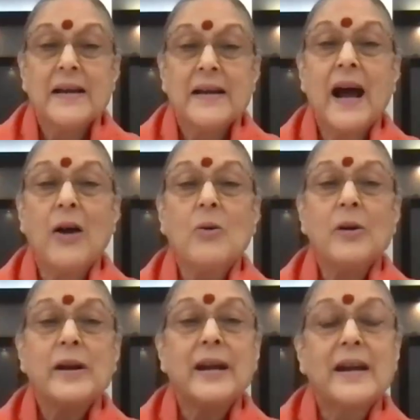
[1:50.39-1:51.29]

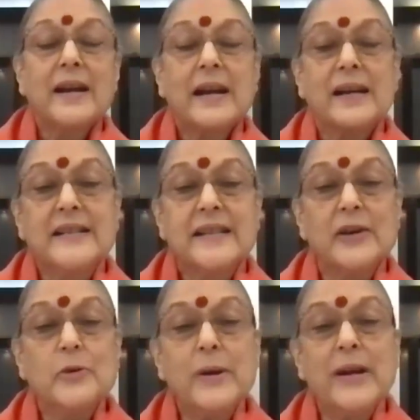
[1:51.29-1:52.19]
Now,
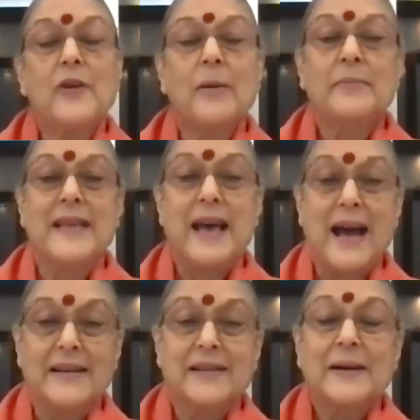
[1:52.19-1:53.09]
continuing from
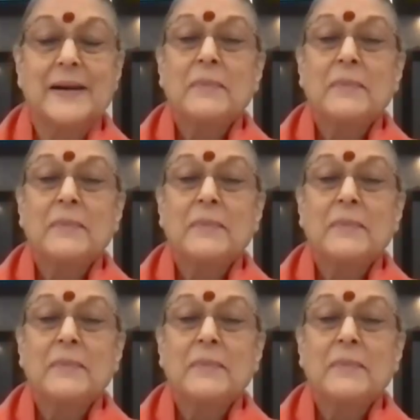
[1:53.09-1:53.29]
that,